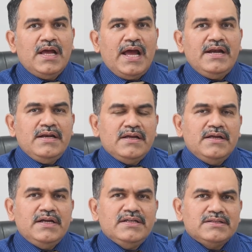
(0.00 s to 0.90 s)
And
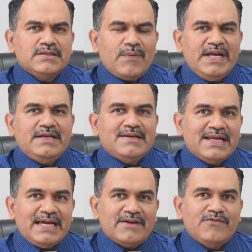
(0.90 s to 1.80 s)
it is quite
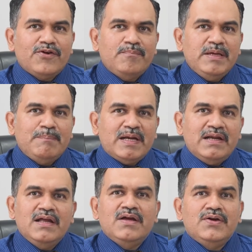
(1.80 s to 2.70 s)
rare for
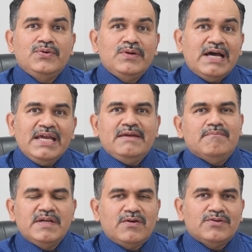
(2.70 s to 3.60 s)
people to die
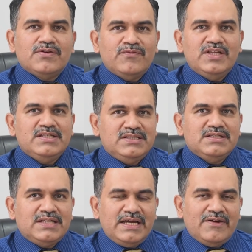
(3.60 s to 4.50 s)
because of this
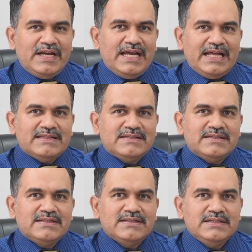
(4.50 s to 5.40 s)
thyroid cancer.